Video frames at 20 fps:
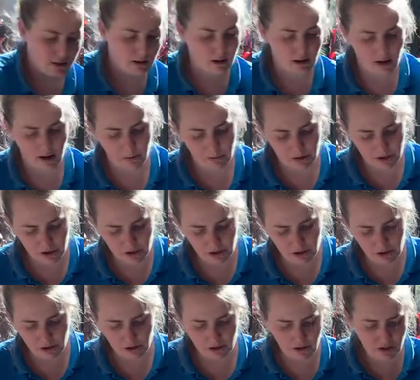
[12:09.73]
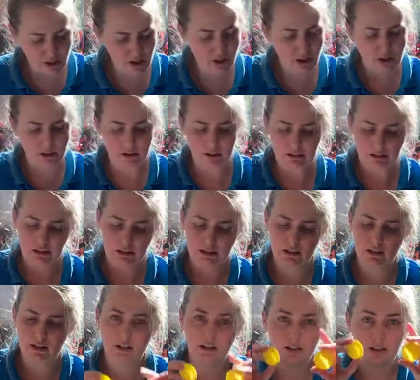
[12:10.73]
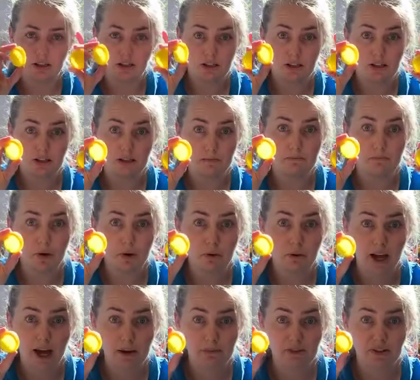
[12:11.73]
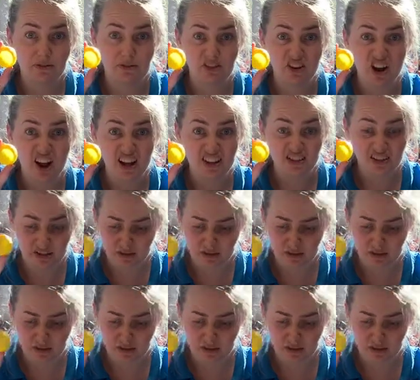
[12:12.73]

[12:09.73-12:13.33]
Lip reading: I would use some bottle caps for eyes.